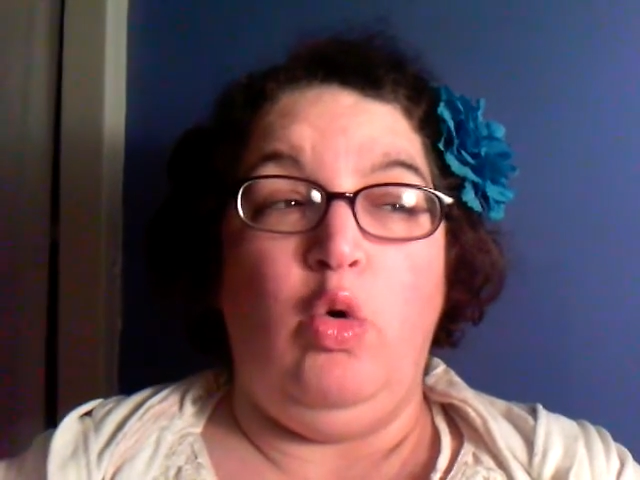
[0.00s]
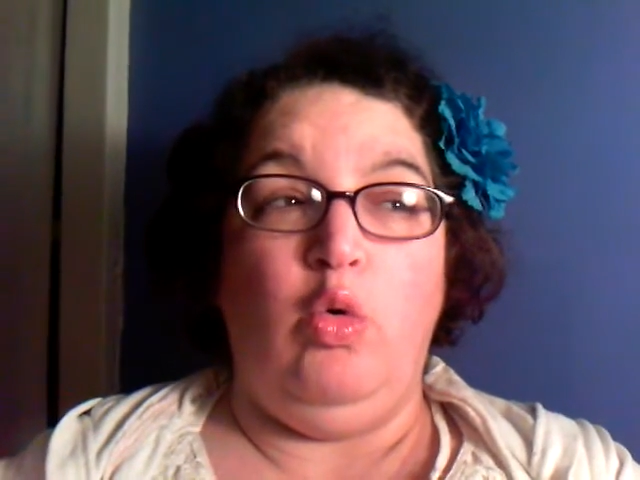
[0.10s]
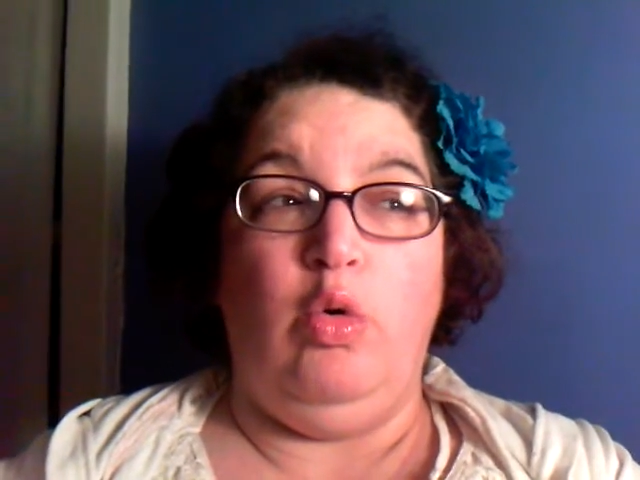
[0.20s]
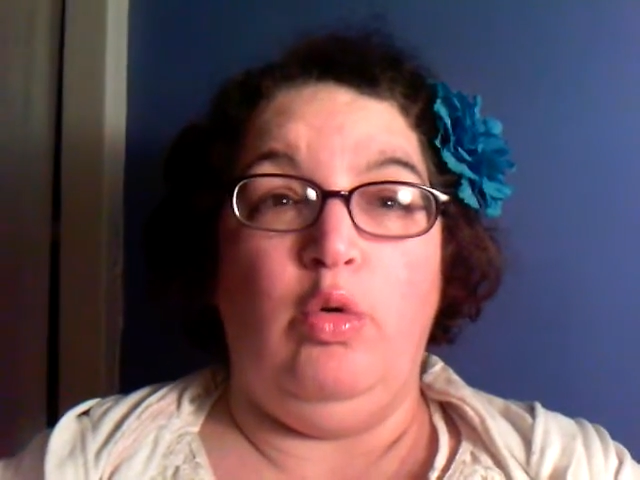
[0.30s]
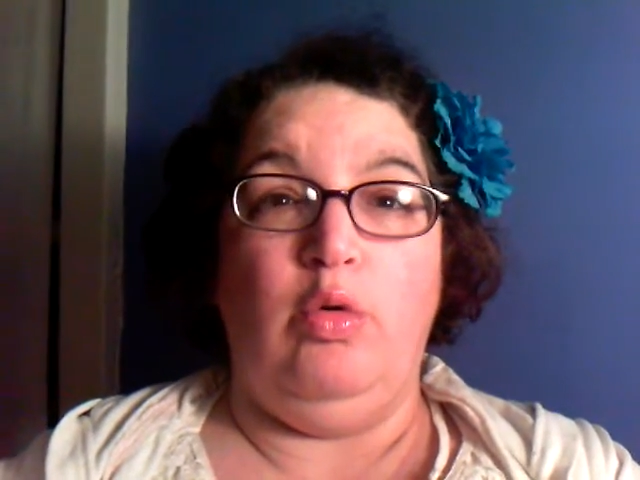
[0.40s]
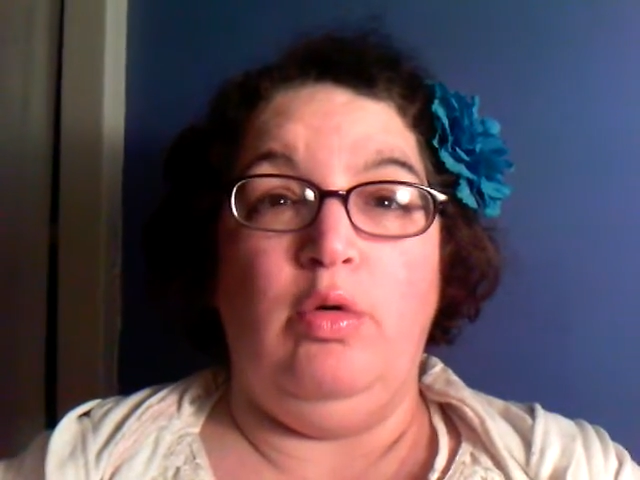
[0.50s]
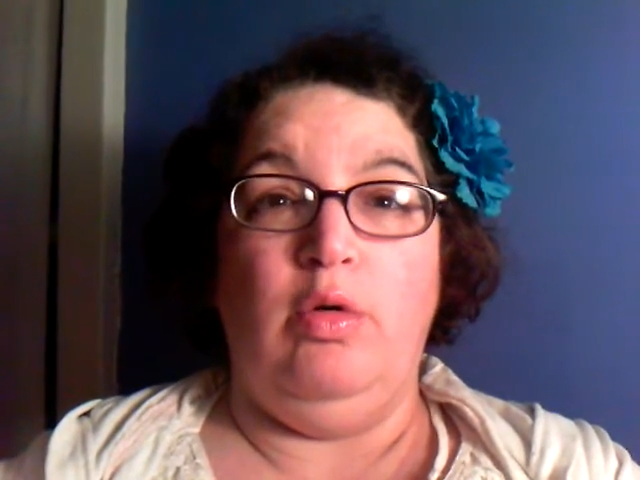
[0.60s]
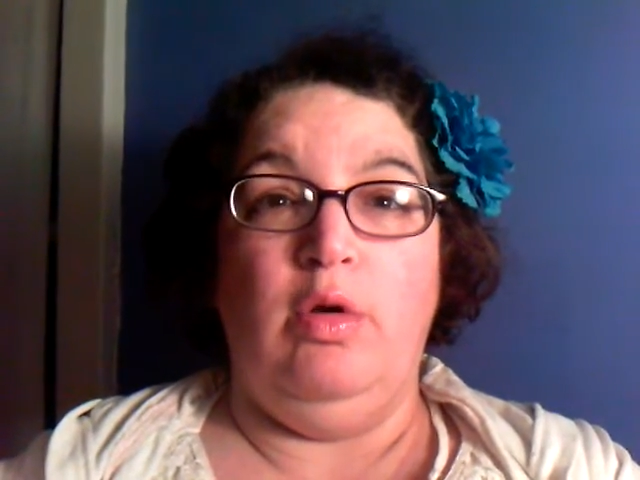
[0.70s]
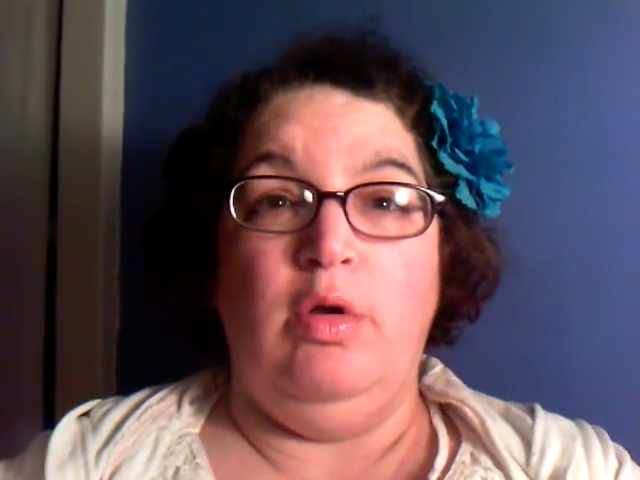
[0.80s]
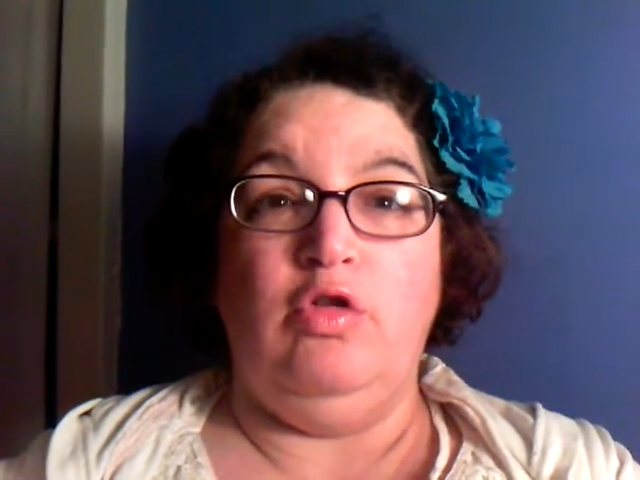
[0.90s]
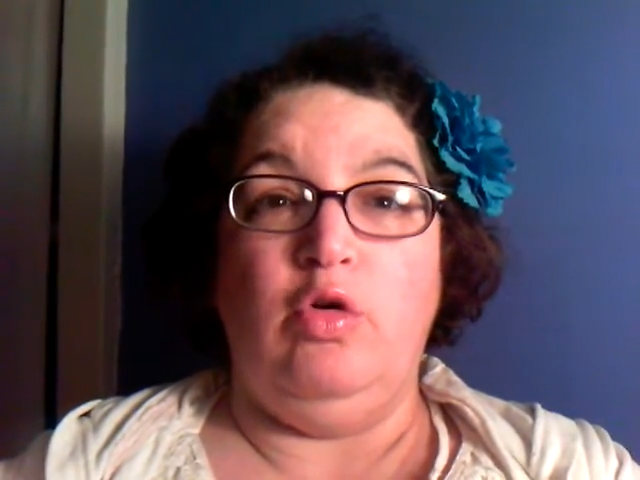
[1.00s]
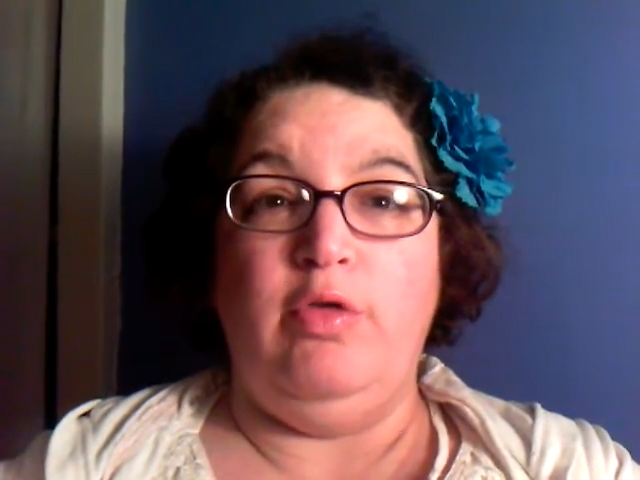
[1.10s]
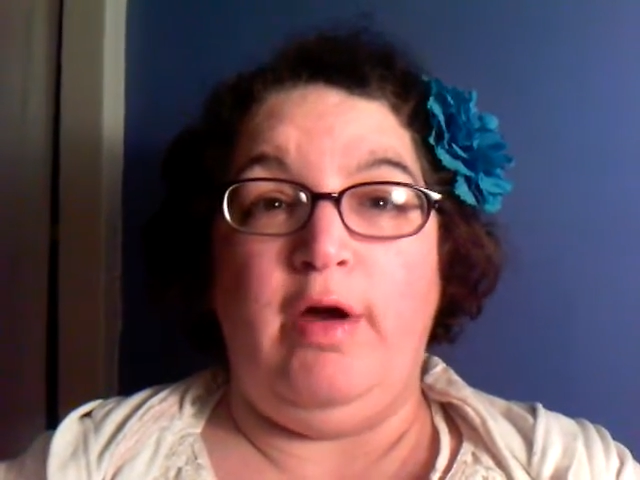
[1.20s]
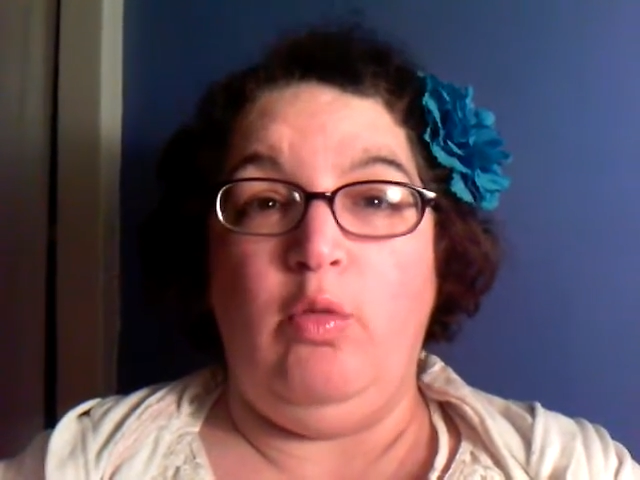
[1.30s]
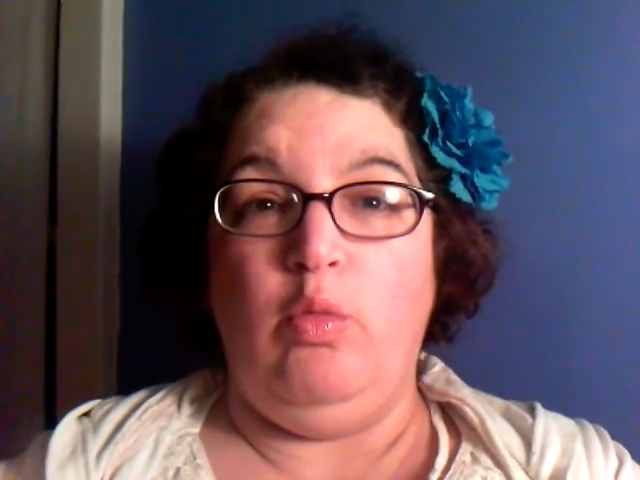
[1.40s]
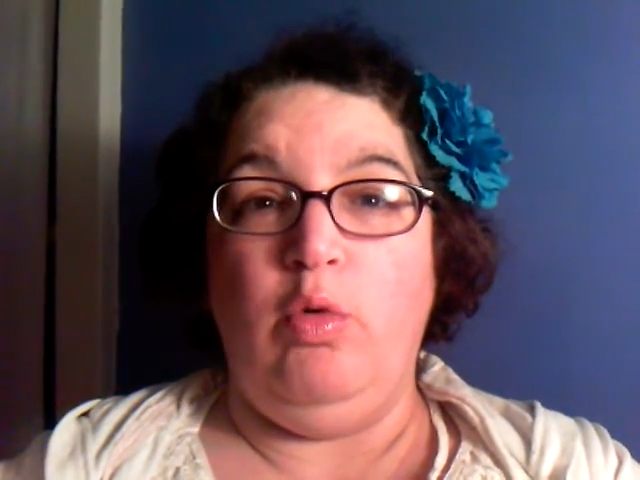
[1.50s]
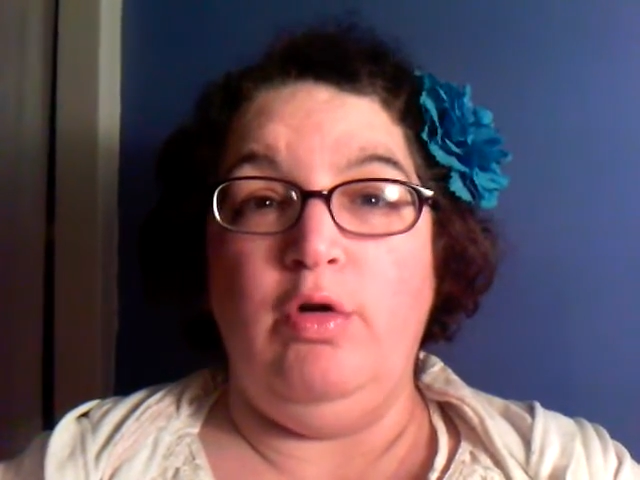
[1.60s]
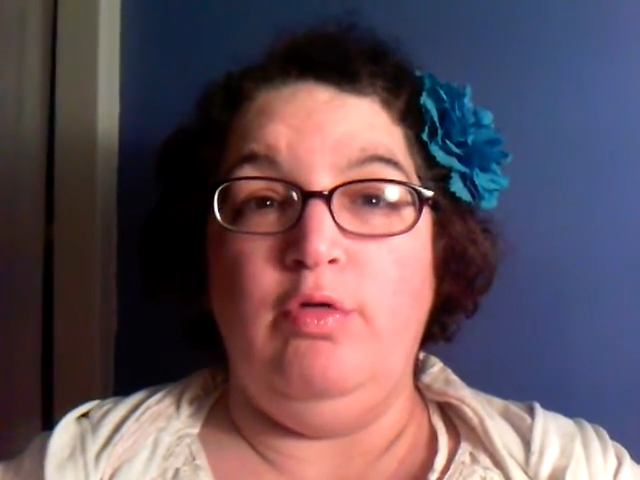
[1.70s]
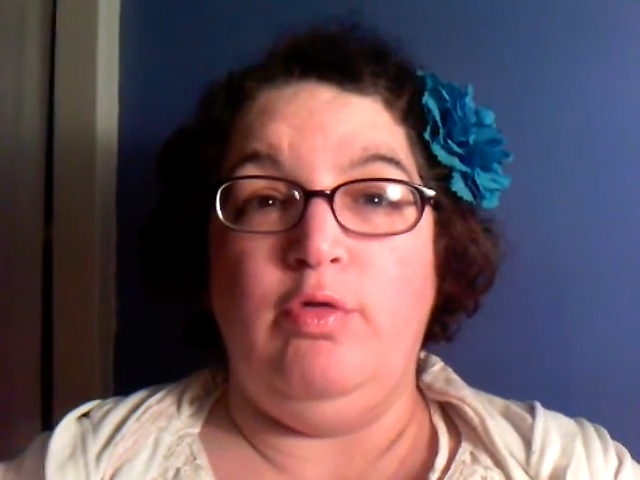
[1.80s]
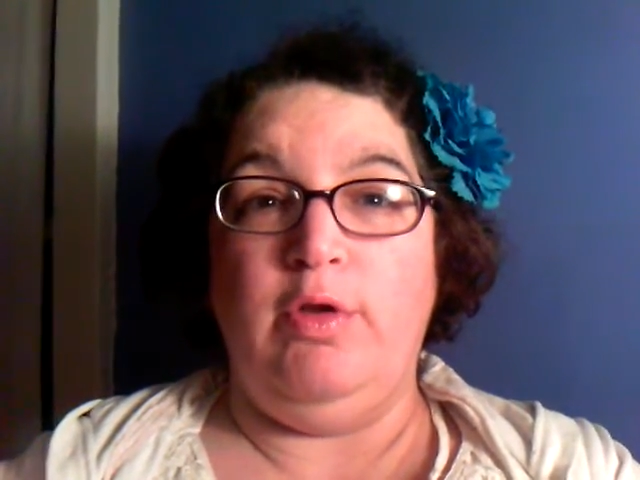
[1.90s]
or told how
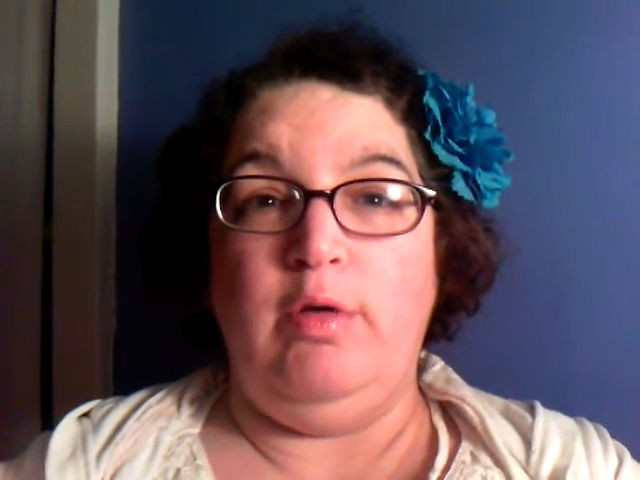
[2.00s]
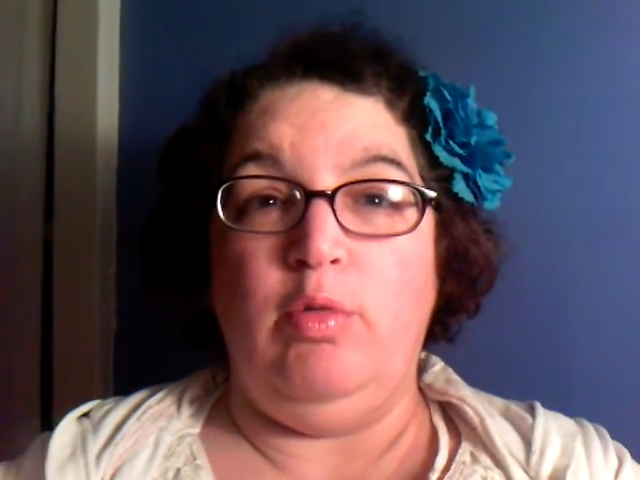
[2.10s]
wonderful he